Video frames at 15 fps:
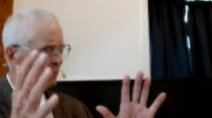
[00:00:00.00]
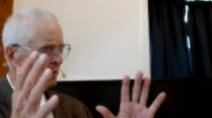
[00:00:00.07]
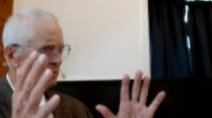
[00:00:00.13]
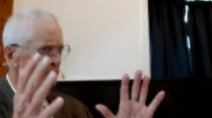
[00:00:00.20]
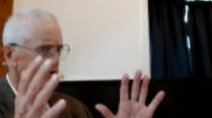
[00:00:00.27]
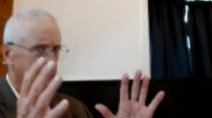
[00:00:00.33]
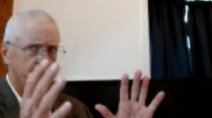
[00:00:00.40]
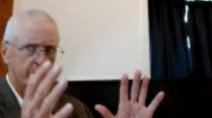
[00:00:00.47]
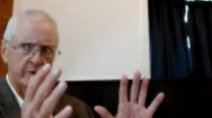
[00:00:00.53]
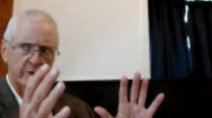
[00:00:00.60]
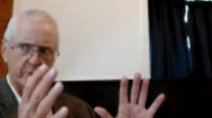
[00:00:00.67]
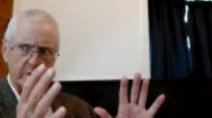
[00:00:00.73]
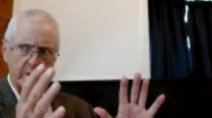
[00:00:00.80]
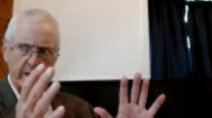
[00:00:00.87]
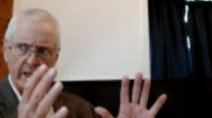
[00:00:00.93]
the students
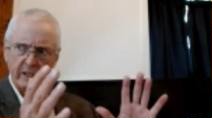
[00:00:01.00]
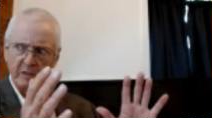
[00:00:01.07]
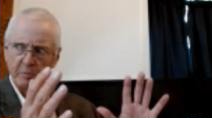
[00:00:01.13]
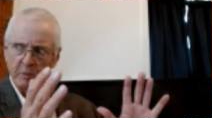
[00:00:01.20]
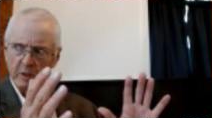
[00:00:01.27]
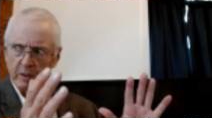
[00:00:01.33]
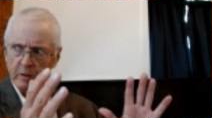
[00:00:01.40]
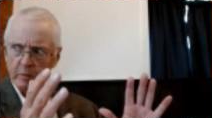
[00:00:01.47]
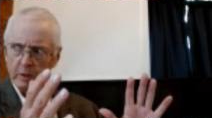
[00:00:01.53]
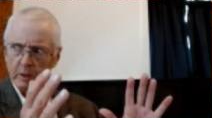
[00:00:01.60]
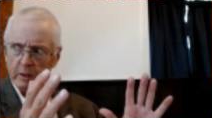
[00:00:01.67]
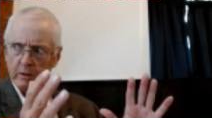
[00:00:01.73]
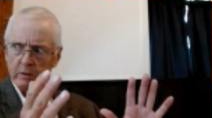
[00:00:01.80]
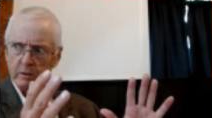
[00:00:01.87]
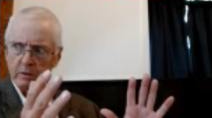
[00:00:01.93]
would gasp a little bit.